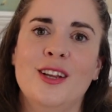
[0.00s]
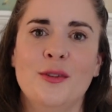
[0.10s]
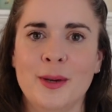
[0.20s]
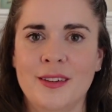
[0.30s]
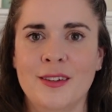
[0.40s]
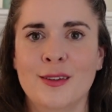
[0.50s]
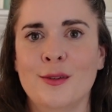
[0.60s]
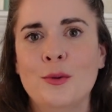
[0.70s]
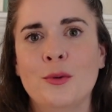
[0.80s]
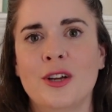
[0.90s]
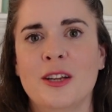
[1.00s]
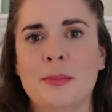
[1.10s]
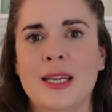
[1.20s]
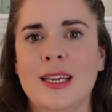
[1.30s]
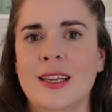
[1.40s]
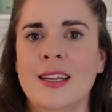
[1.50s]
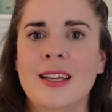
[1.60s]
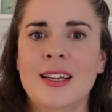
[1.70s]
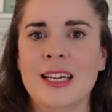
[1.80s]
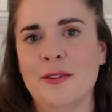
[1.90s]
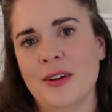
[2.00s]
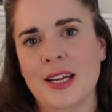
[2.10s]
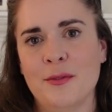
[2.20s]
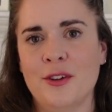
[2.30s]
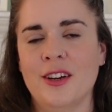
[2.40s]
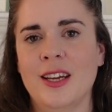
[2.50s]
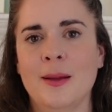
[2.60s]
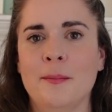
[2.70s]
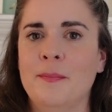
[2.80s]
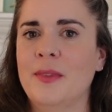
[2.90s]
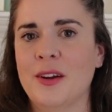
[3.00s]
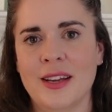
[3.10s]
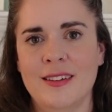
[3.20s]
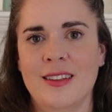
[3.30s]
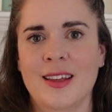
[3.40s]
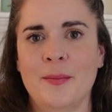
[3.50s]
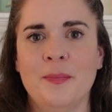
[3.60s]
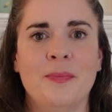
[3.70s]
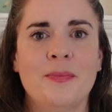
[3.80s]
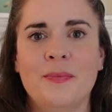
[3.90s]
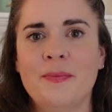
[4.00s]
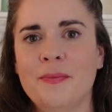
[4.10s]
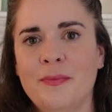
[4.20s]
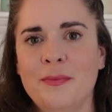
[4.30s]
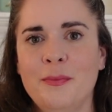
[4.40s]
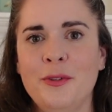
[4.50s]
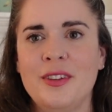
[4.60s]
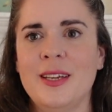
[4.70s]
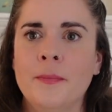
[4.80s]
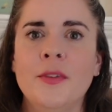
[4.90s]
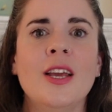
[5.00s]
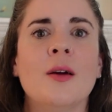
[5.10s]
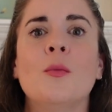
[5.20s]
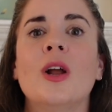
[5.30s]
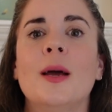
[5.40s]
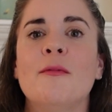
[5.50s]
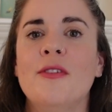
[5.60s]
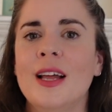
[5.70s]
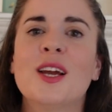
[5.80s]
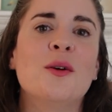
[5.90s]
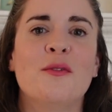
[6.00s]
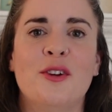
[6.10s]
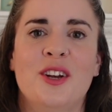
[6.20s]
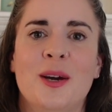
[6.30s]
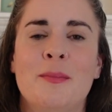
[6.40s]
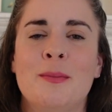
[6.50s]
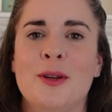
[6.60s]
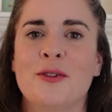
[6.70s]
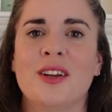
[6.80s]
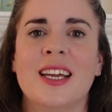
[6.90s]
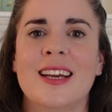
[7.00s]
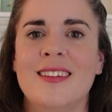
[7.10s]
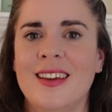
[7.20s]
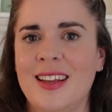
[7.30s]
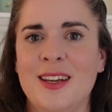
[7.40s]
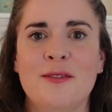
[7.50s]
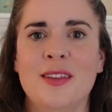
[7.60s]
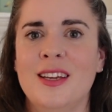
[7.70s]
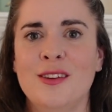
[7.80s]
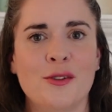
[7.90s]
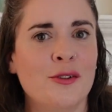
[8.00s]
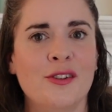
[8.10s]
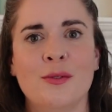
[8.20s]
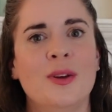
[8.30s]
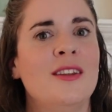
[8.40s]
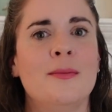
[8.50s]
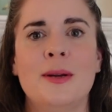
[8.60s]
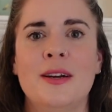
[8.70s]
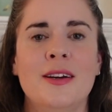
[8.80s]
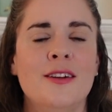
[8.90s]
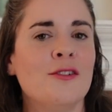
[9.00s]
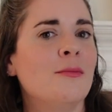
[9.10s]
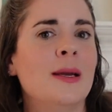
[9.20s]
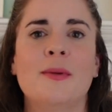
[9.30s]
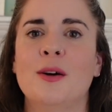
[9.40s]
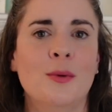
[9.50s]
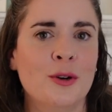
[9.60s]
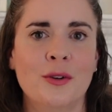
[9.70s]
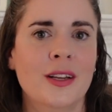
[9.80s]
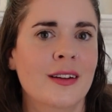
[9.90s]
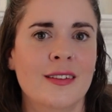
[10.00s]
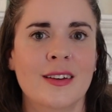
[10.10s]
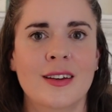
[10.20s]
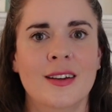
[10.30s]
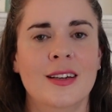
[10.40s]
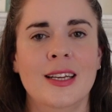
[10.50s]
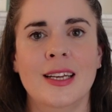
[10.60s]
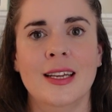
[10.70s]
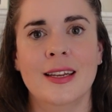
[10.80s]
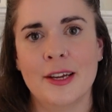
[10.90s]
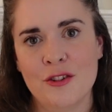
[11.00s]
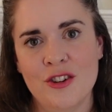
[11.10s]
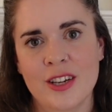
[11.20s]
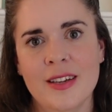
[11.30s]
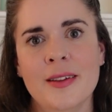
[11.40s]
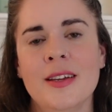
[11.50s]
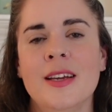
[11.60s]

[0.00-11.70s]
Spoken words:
sweaters are all going to be, if I have time, I'll get to that. We'll see. So yeah, while I'm fairly confident I'm probably not going to get to any of these across the winter period, or maybe I will into early next year,